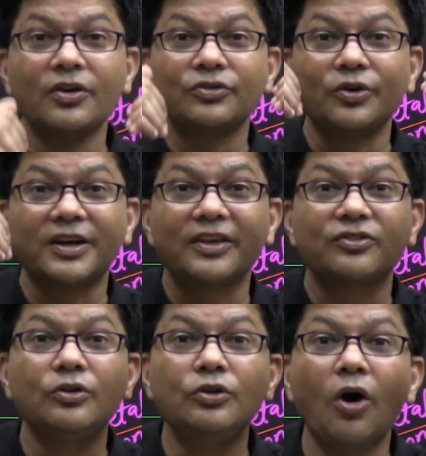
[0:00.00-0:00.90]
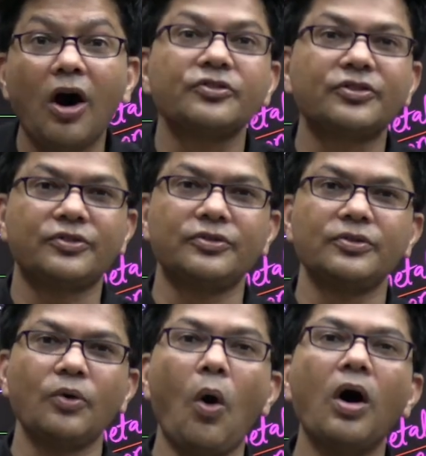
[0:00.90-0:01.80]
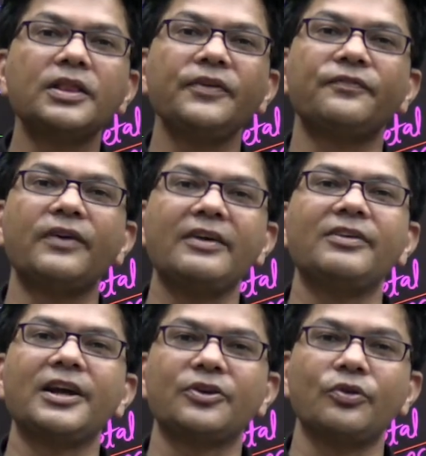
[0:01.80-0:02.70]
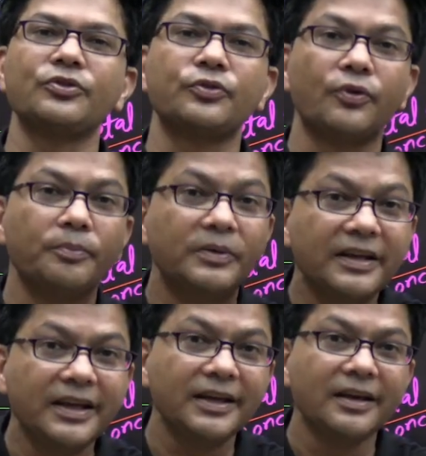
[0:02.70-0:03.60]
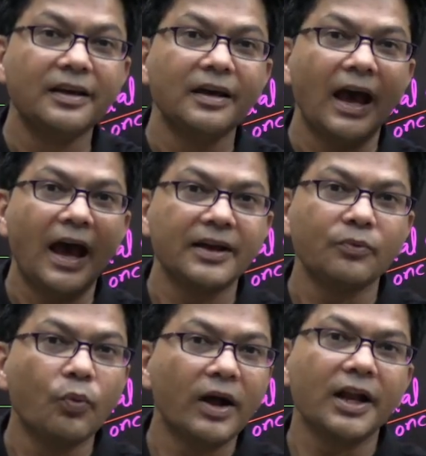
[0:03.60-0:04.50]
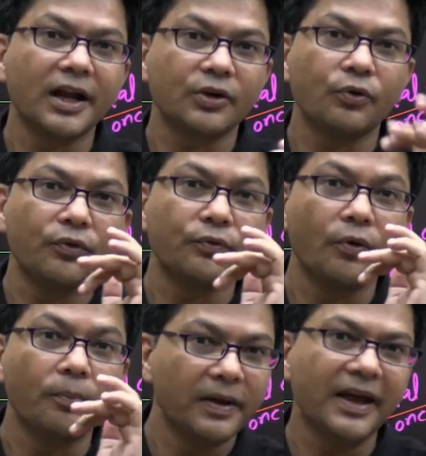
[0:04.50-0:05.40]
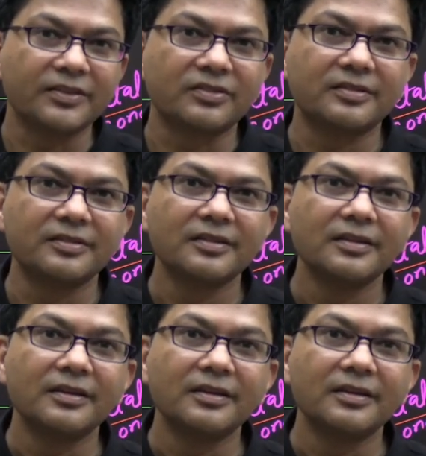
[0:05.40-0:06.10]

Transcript: so it has lost all the 5 electrons from d and 1 electron from s.